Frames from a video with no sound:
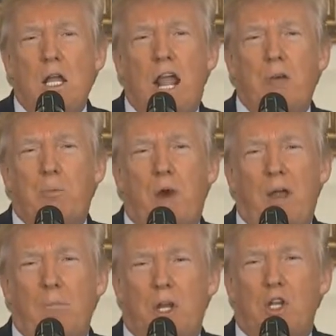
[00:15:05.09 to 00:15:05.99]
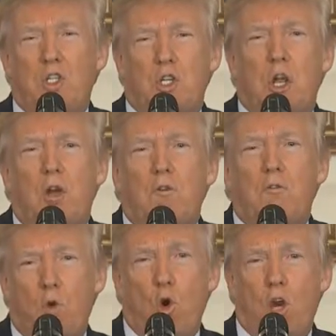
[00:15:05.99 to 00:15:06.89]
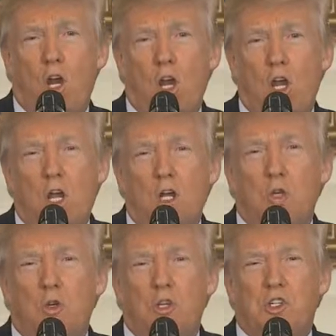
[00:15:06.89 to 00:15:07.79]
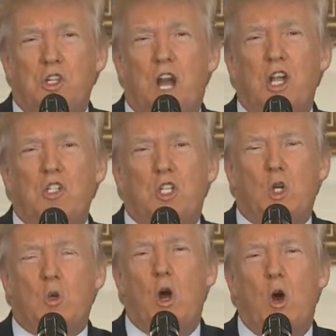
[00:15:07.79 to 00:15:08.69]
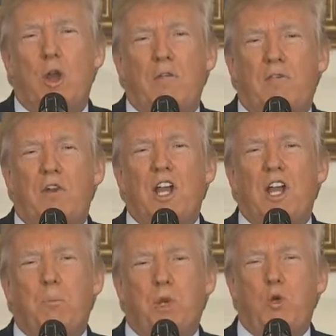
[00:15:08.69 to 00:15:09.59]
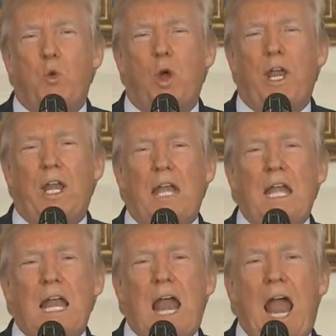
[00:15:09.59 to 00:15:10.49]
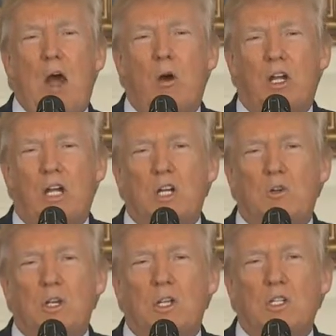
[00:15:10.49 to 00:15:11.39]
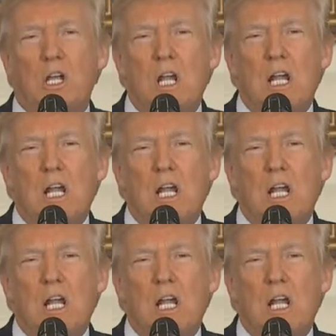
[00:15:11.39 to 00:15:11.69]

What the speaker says: and Prime Minister Phuc to discuss the growing friendship between our countries.